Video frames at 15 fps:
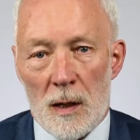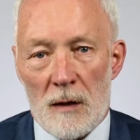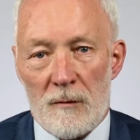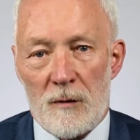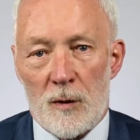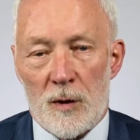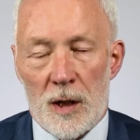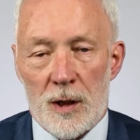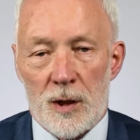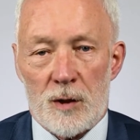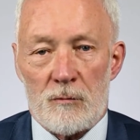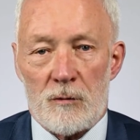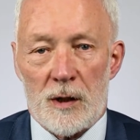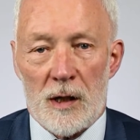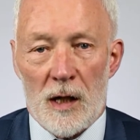
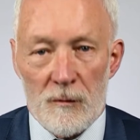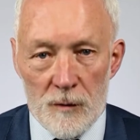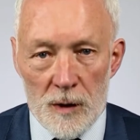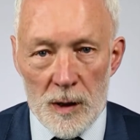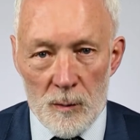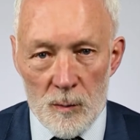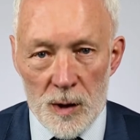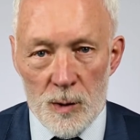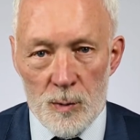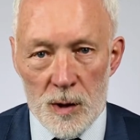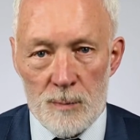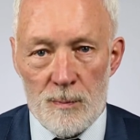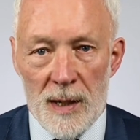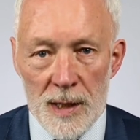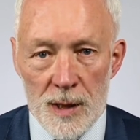vocational recovery, which
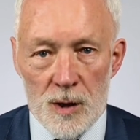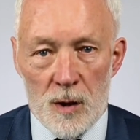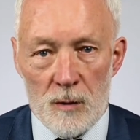was based